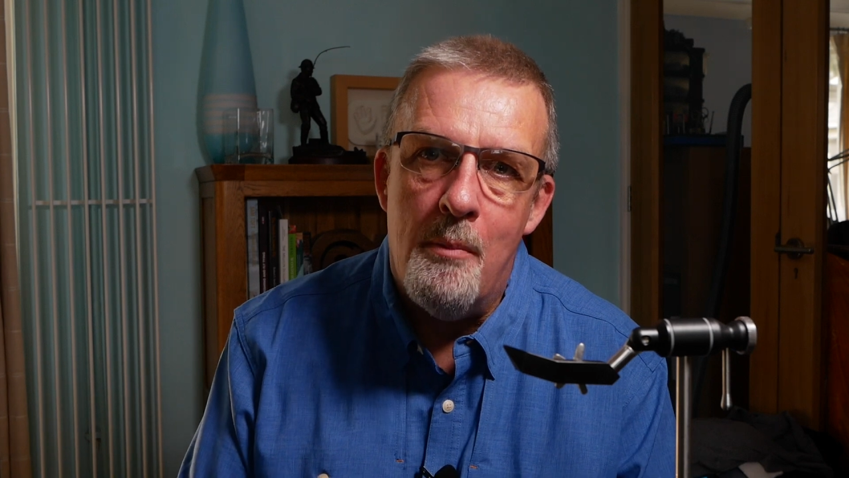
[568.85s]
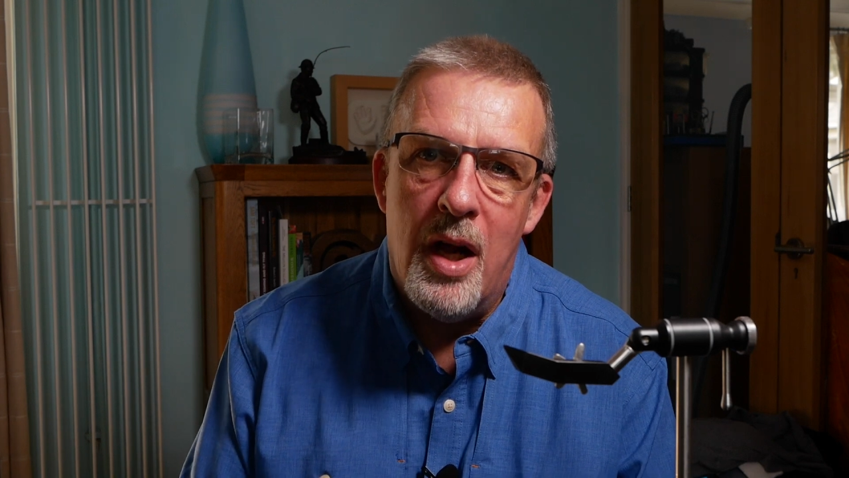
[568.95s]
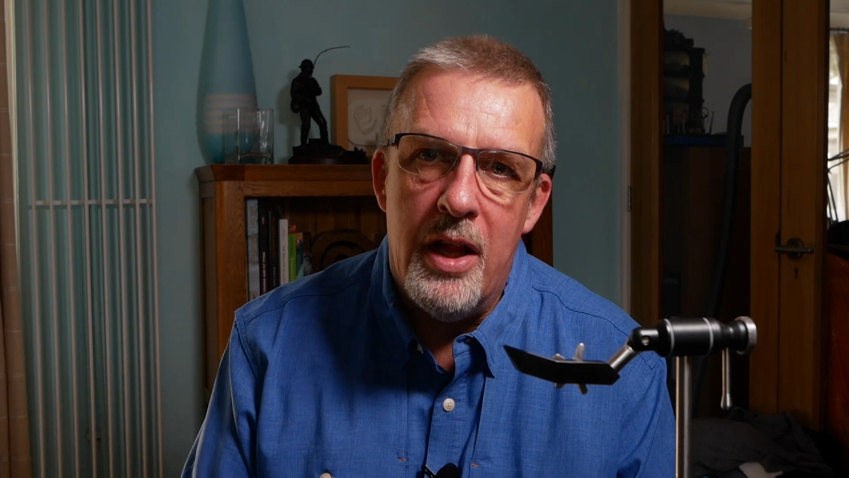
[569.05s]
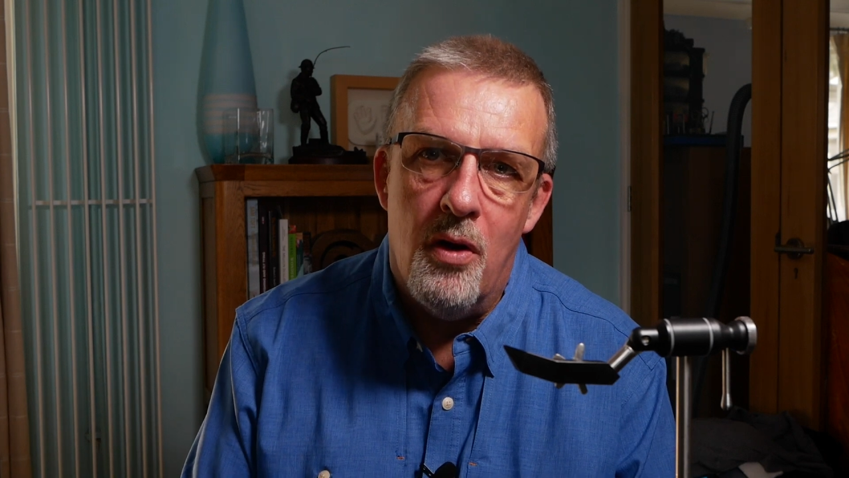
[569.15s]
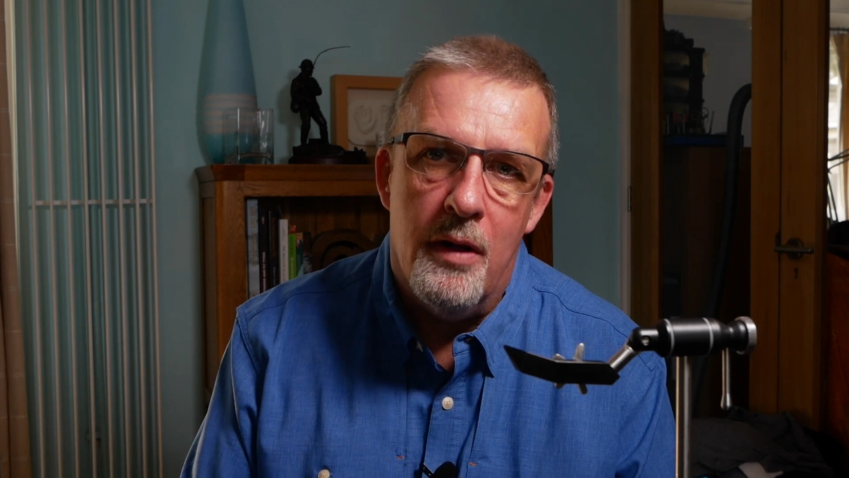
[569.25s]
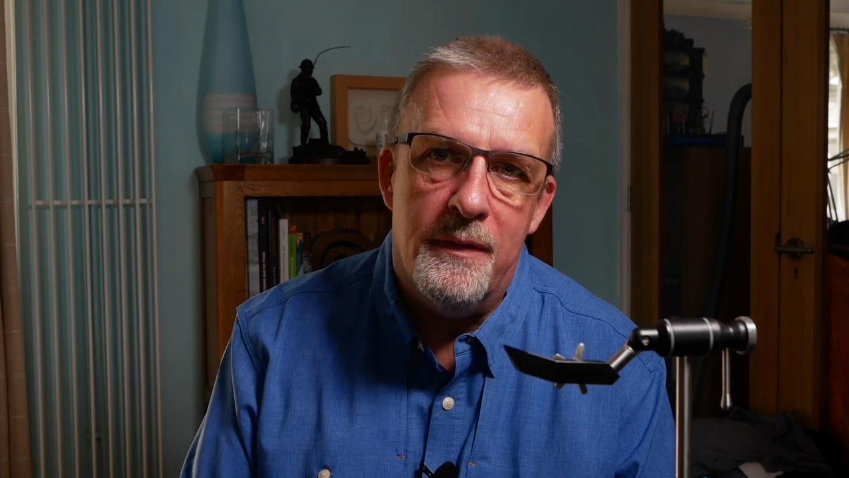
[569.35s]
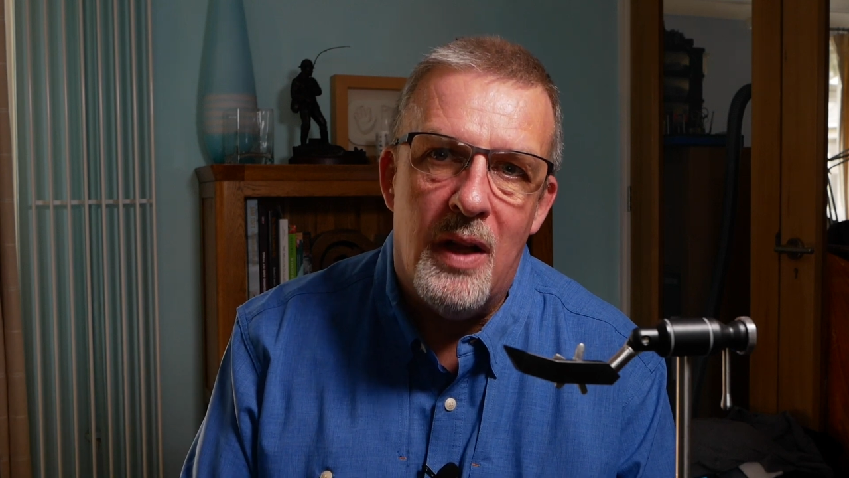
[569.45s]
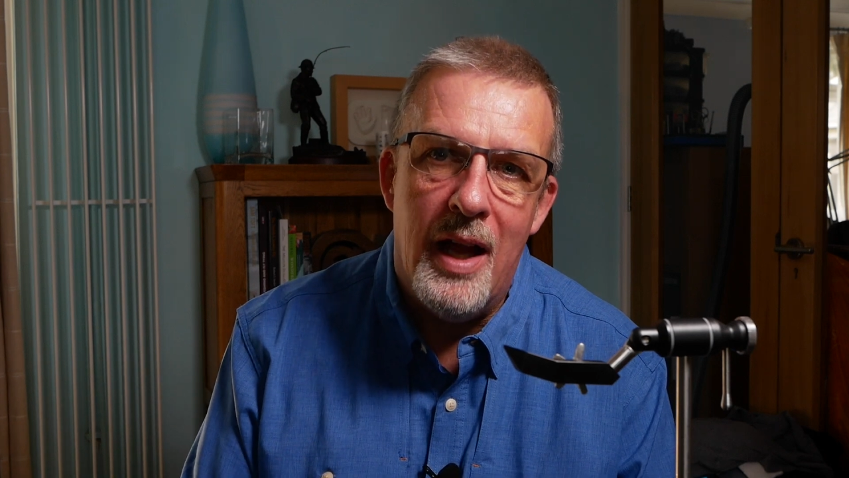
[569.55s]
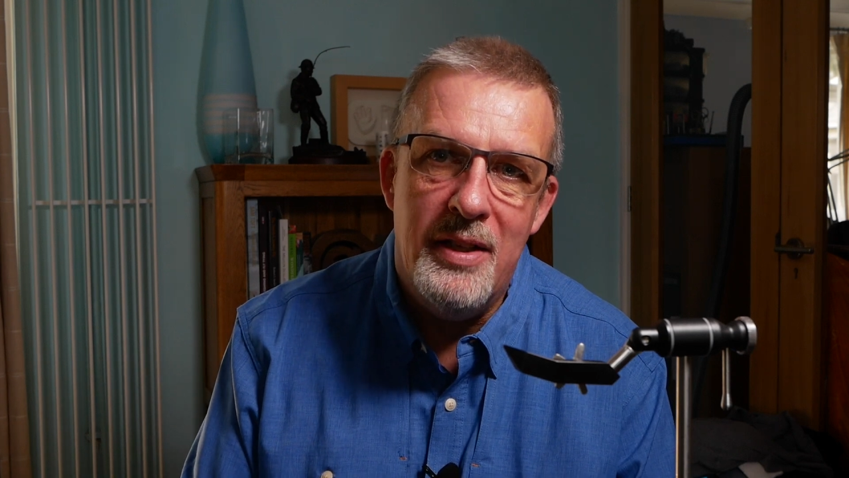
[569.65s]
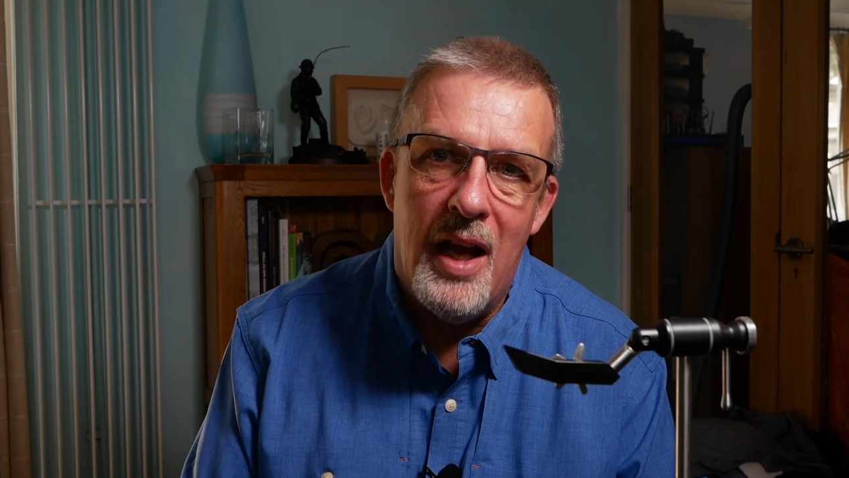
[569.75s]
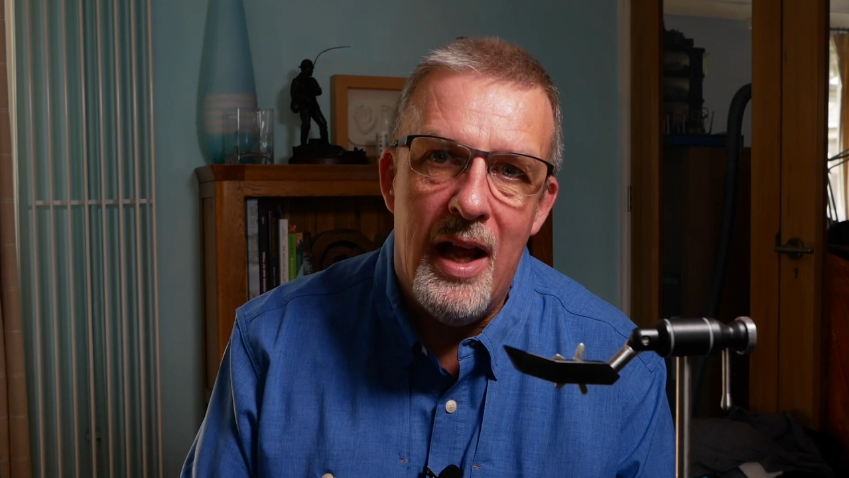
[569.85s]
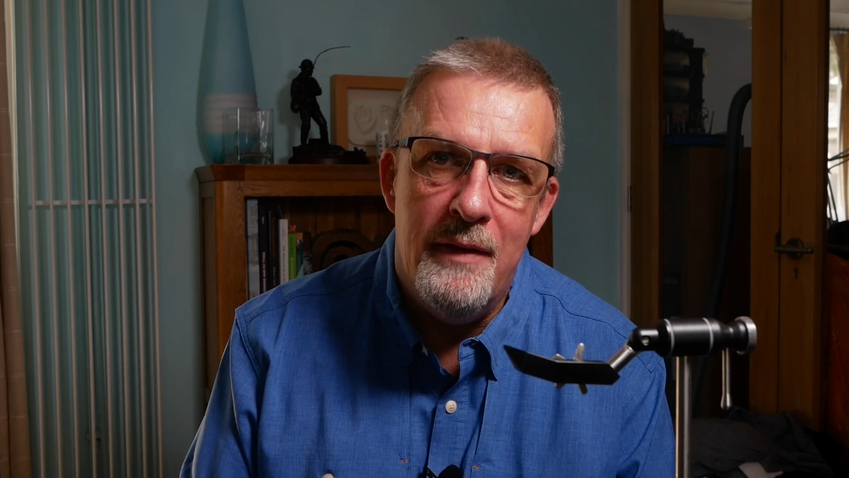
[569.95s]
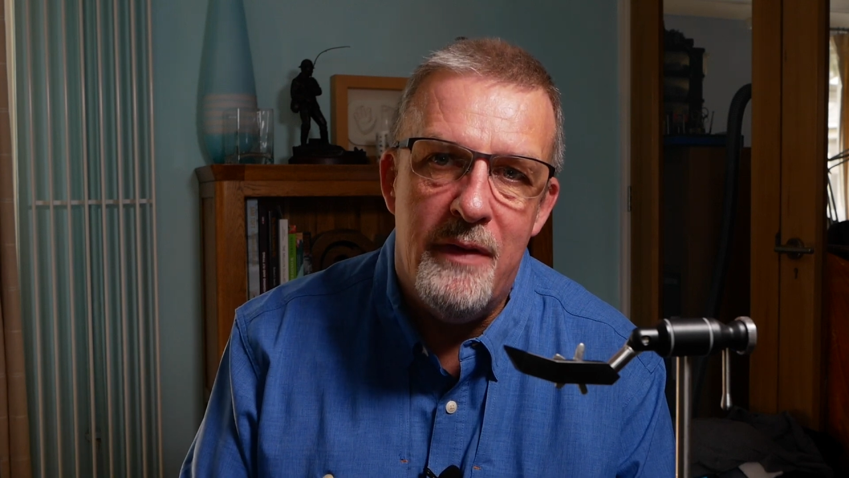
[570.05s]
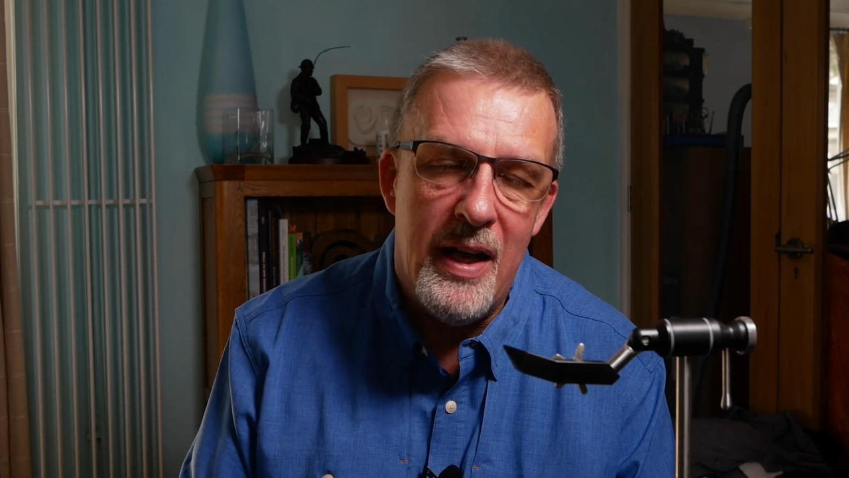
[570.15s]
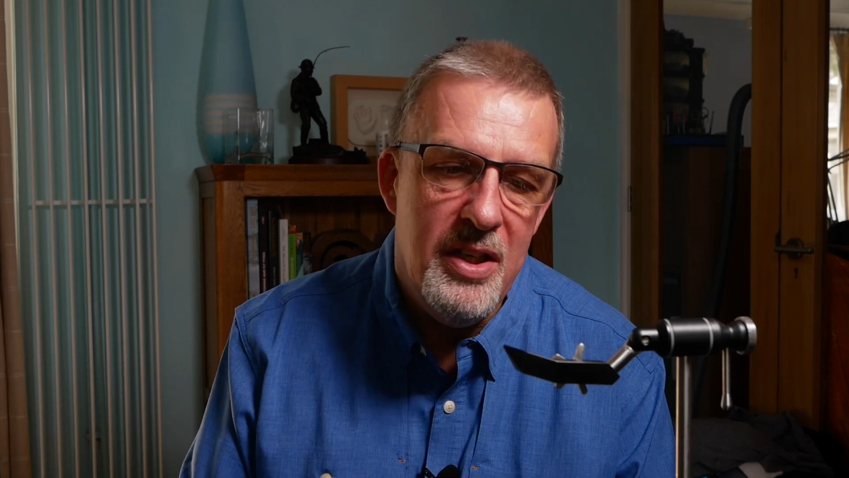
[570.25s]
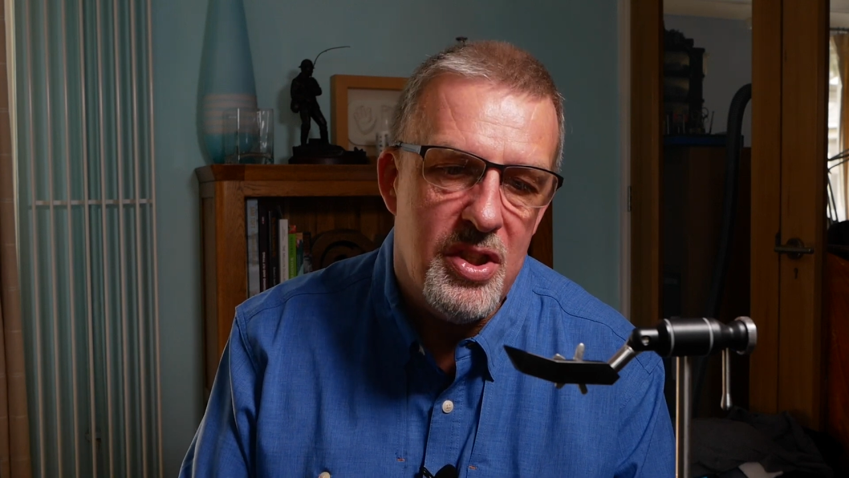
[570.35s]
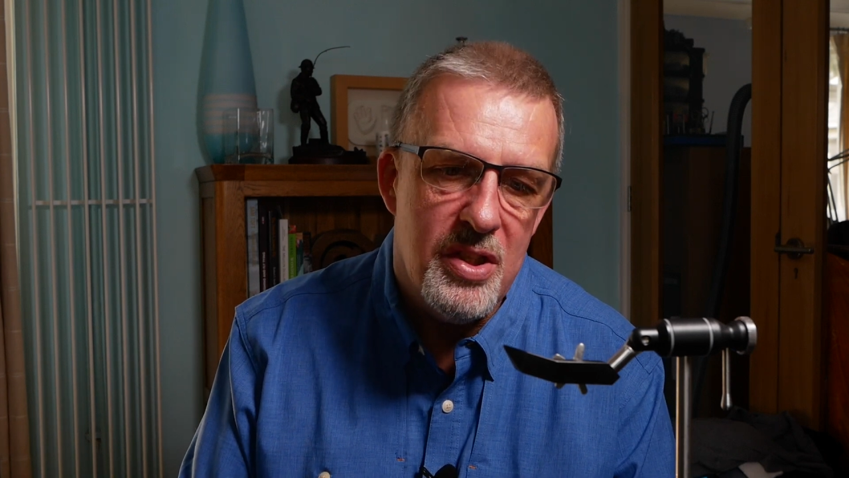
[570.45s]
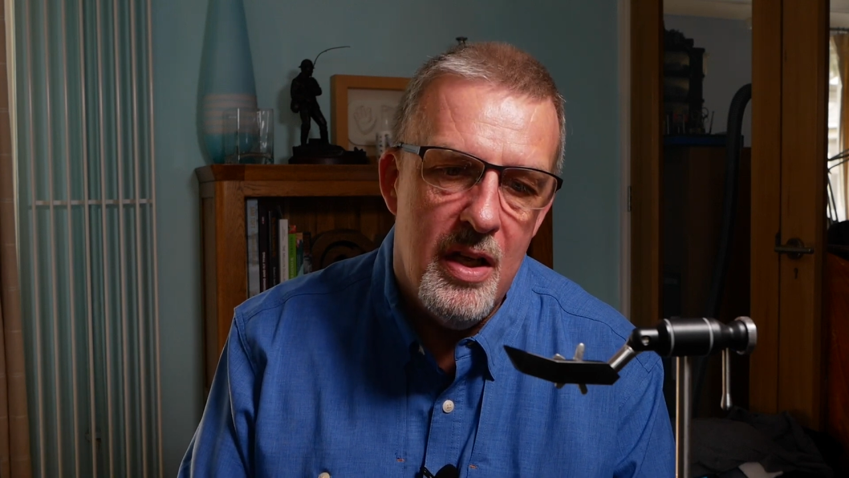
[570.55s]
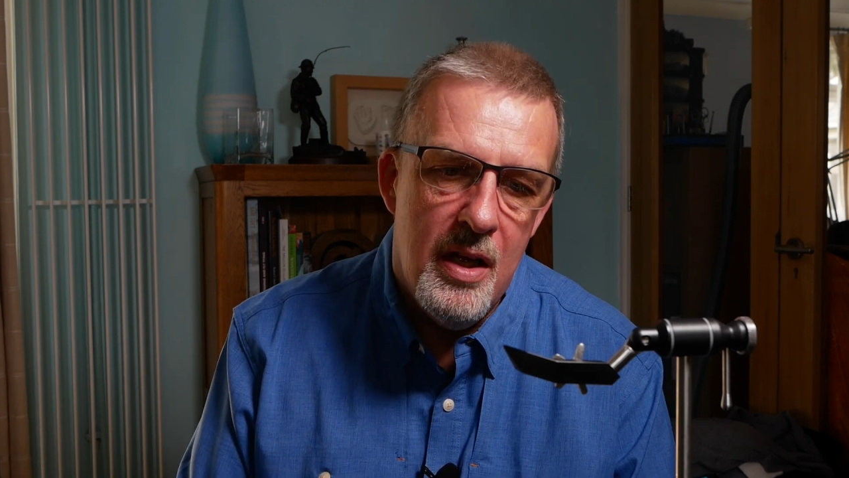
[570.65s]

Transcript: money on a fly tying vise